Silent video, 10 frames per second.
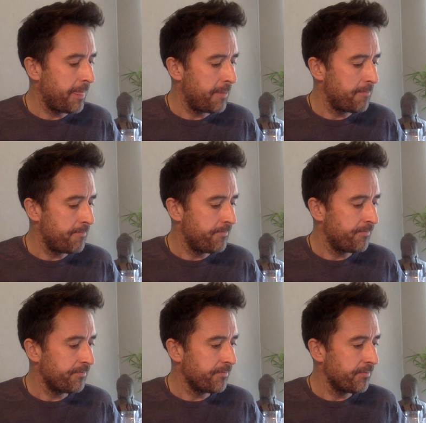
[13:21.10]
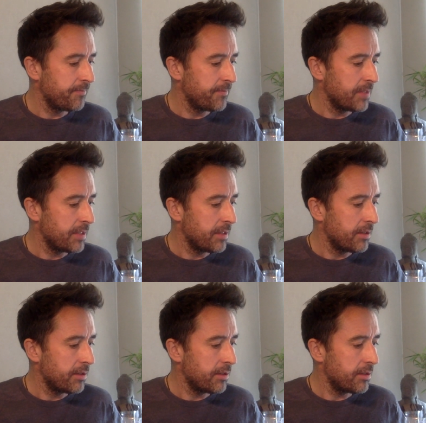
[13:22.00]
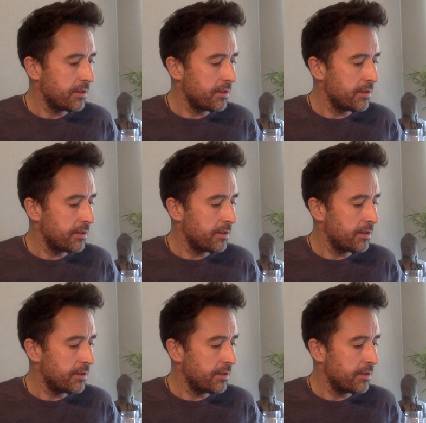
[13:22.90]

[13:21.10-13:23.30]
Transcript: Nobody speaks.